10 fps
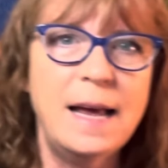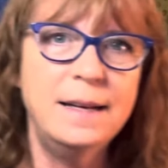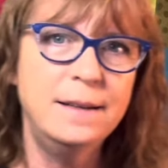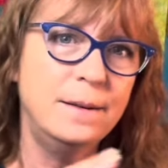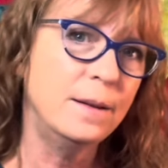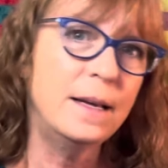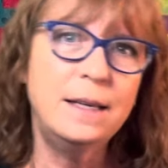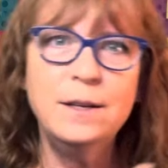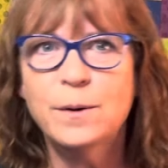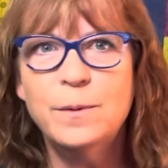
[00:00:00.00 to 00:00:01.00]
and like,
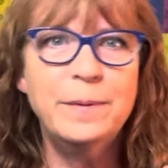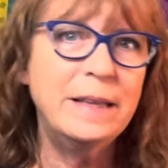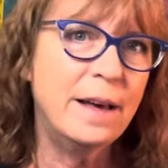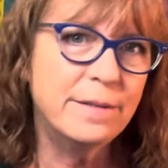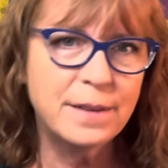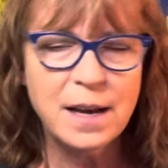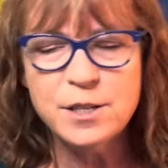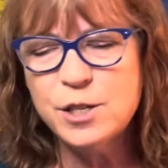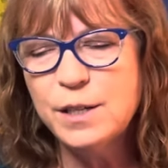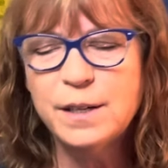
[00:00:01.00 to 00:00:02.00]
you know, when we left
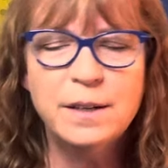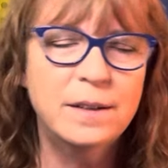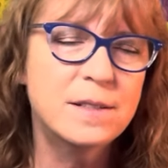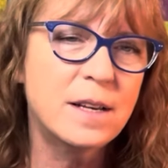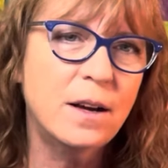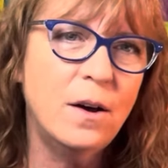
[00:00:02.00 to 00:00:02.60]
last year and it's like,